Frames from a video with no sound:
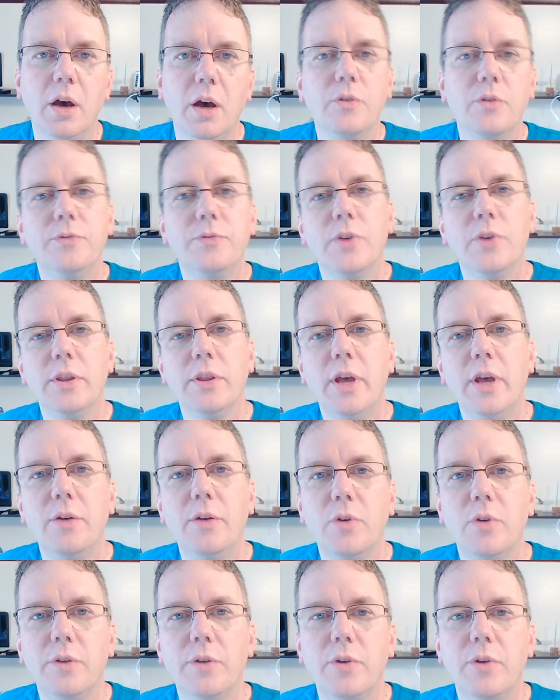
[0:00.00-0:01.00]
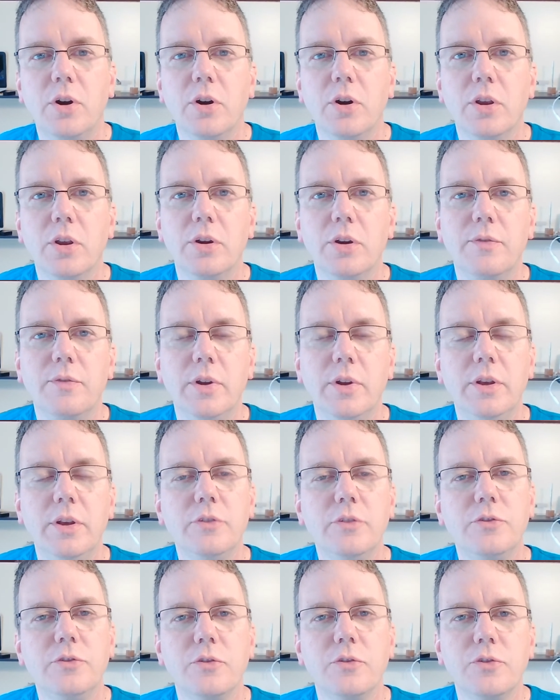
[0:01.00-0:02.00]
We've done that in one of our earlier
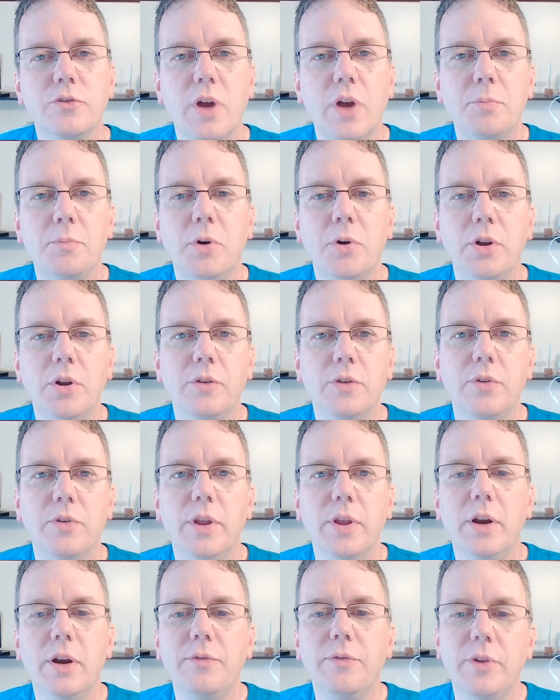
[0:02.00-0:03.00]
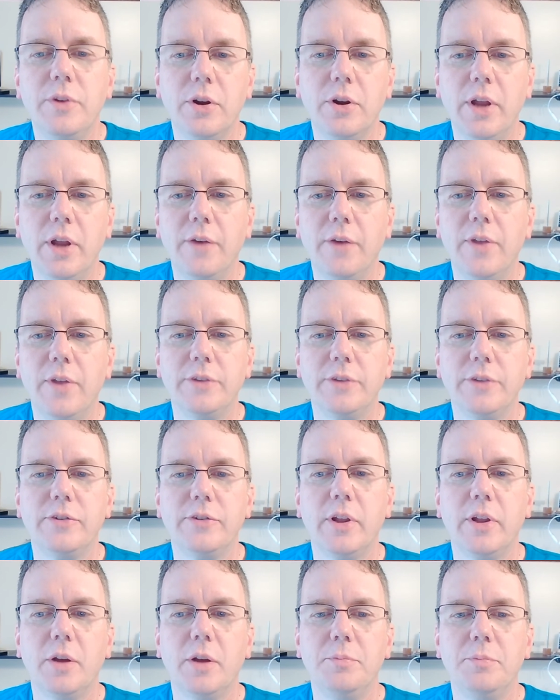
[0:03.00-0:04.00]
videos, so stop on over there if you don't have that
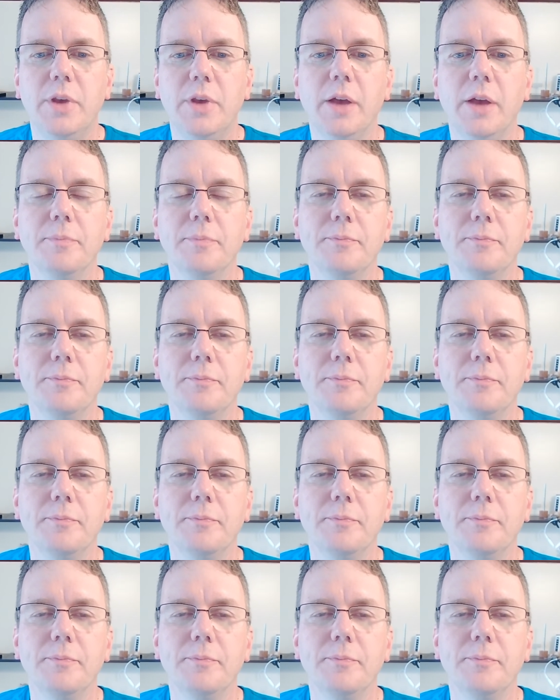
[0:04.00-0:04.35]
set up yet.